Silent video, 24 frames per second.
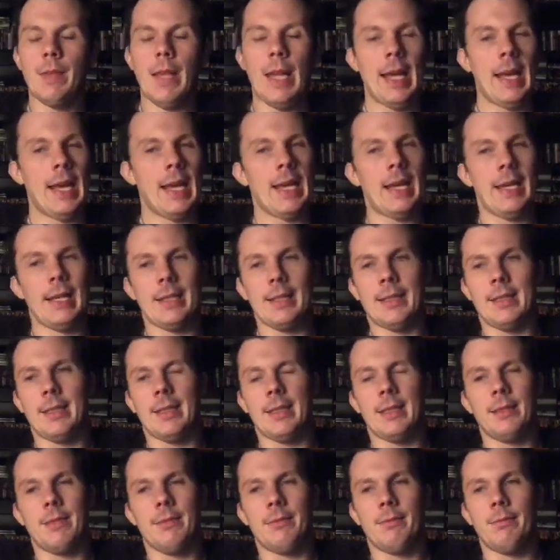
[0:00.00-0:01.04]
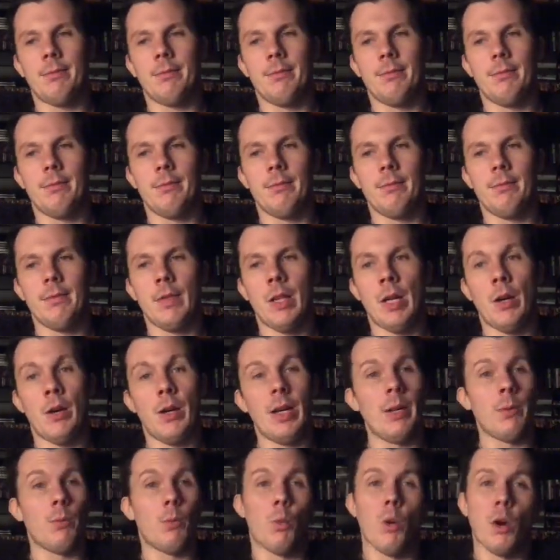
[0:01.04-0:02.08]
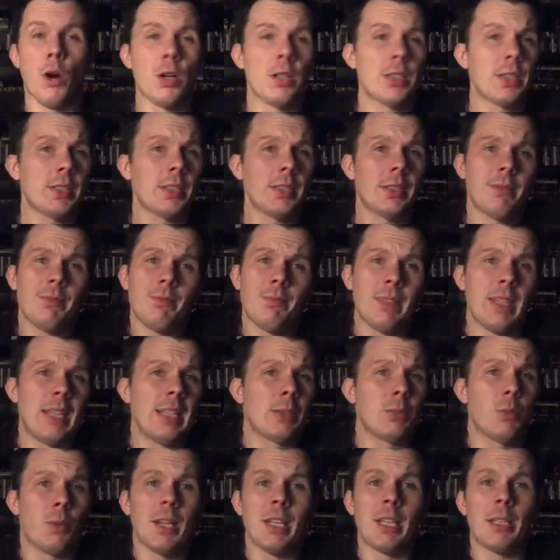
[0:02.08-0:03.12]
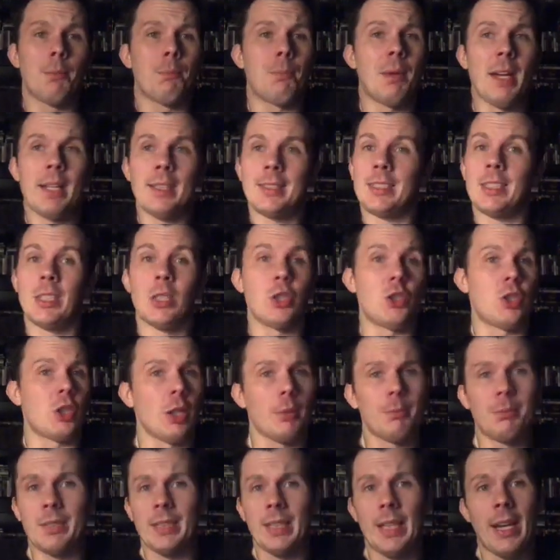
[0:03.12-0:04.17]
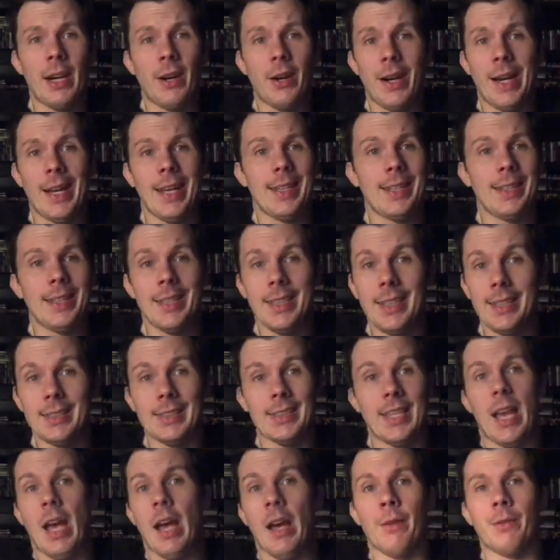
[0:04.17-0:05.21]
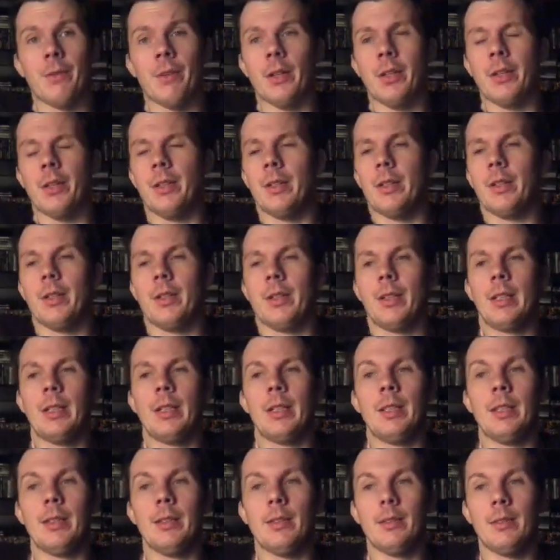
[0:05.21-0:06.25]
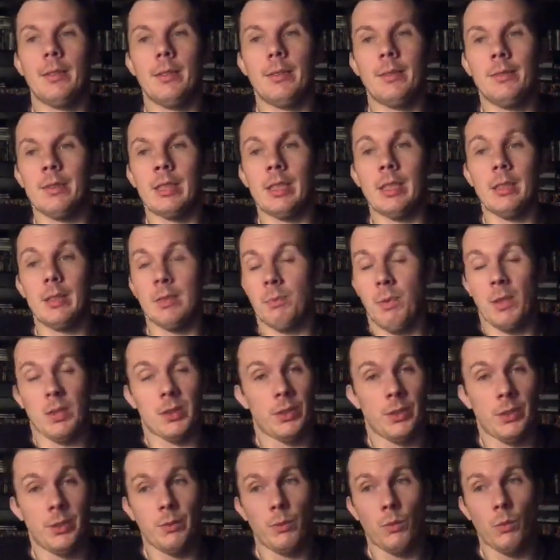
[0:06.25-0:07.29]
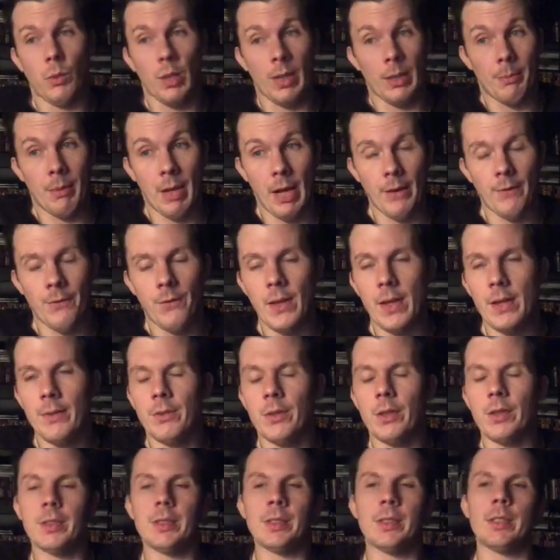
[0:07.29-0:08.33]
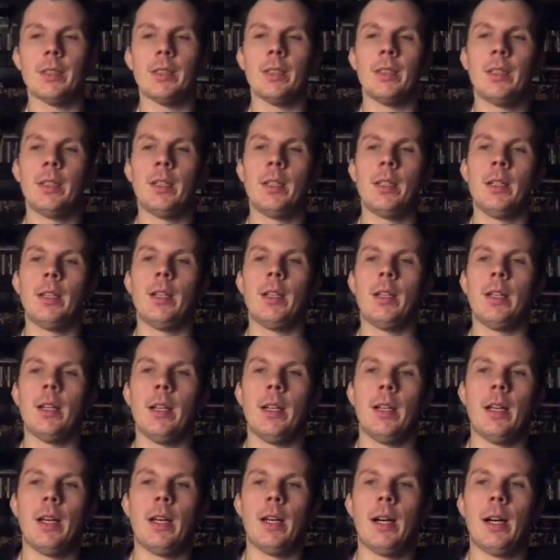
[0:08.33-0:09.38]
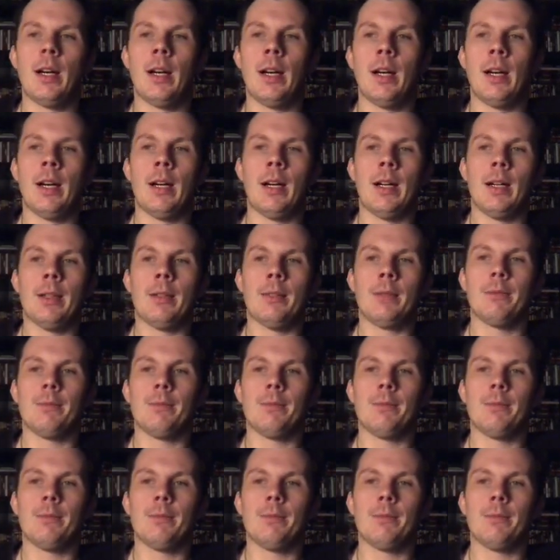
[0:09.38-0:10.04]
and, you know, it works. It's one of the best jump scare endings ever, it, eh, especially one of my favorites. Uh,